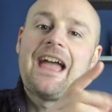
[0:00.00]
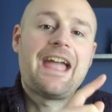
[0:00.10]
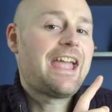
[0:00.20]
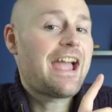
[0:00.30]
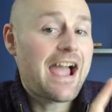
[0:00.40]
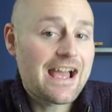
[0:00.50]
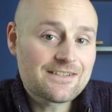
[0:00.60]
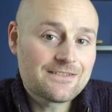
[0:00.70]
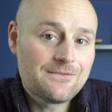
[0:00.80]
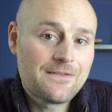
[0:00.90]
It
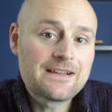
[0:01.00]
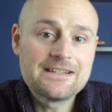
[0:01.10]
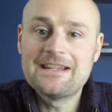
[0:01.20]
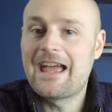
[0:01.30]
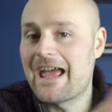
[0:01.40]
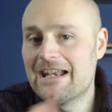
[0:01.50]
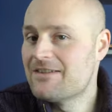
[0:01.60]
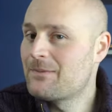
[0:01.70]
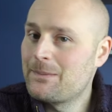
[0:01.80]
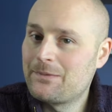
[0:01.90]
hasn't affected any
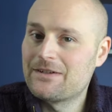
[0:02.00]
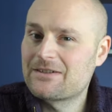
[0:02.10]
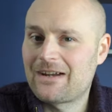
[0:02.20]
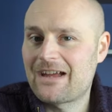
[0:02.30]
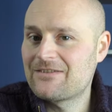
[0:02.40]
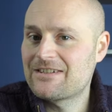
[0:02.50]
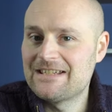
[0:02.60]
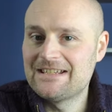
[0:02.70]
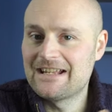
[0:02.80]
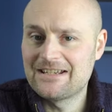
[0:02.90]
of my prints, so I haven't
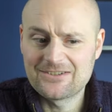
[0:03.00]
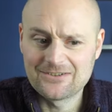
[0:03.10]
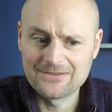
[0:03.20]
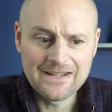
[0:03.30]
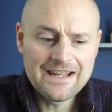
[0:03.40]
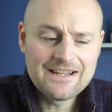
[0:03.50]
seen any sort of